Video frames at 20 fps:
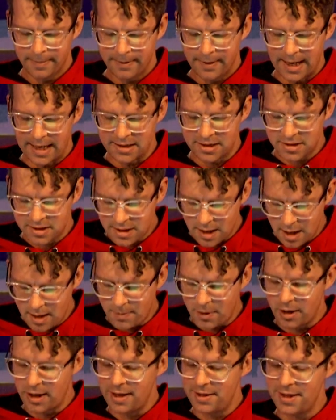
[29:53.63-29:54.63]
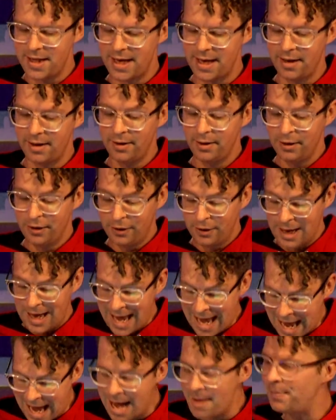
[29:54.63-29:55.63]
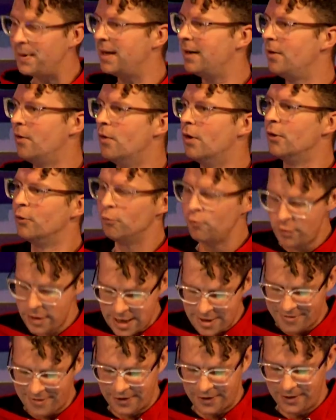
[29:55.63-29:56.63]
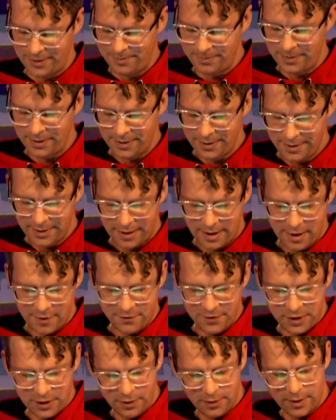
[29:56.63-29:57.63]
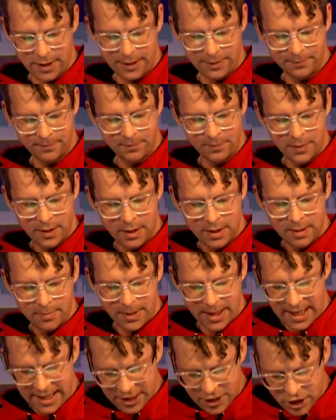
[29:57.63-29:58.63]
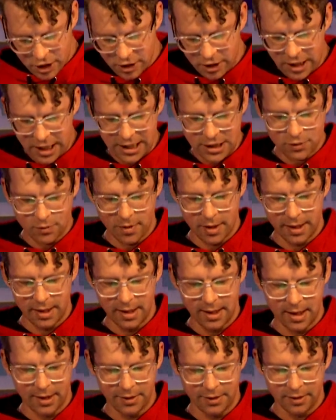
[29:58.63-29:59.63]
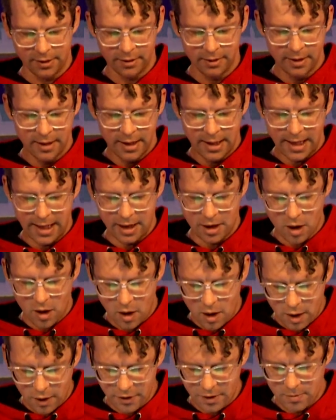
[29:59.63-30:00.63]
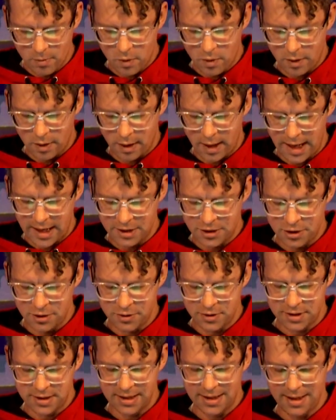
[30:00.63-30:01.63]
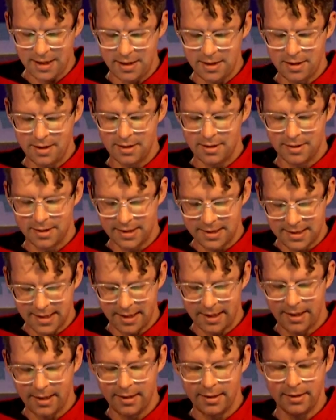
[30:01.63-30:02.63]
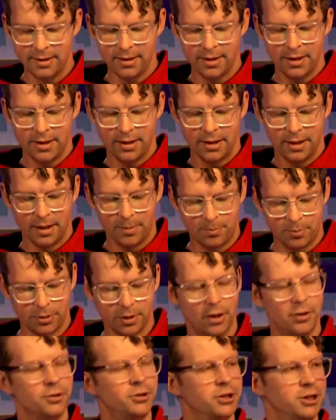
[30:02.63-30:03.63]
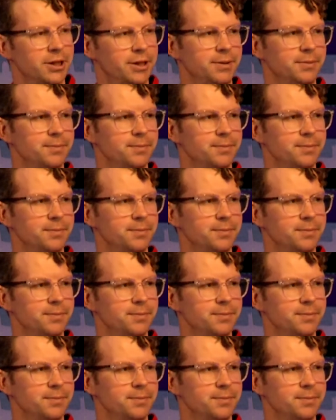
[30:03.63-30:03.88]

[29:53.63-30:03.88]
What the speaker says: as some are in the habit or rhythm of doing, but encourage one another, and all the more as you see the day approaching.